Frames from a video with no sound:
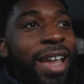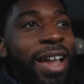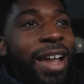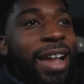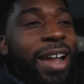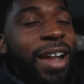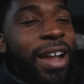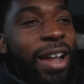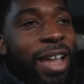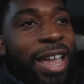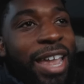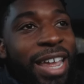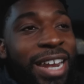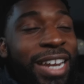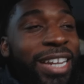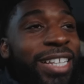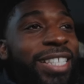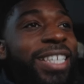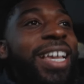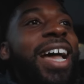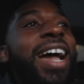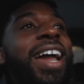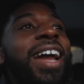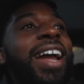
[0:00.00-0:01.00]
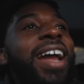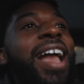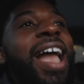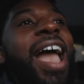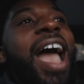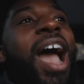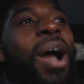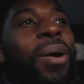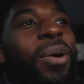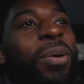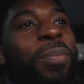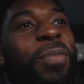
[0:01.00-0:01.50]
an entire
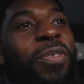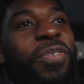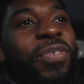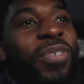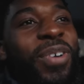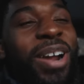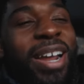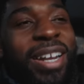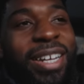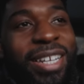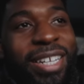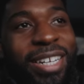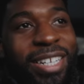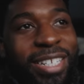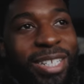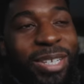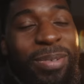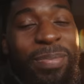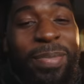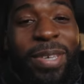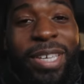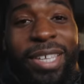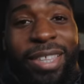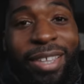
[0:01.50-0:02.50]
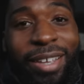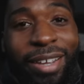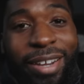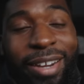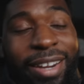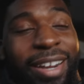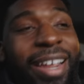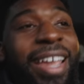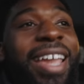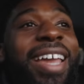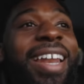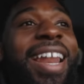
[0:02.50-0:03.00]
hour before I needed to be
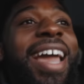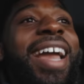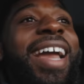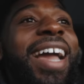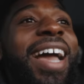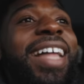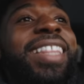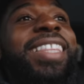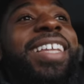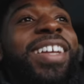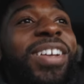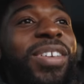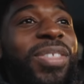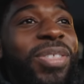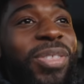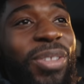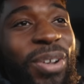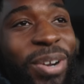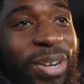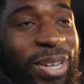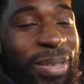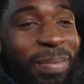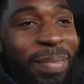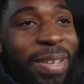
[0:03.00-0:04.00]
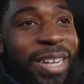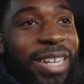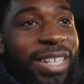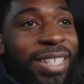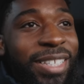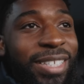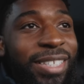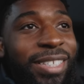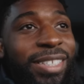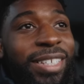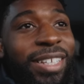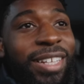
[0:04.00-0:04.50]
there, and I got there 30
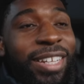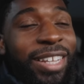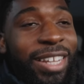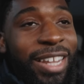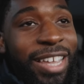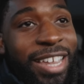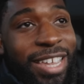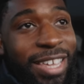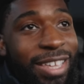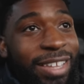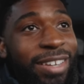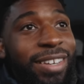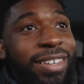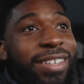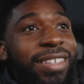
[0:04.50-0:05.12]
minutes late.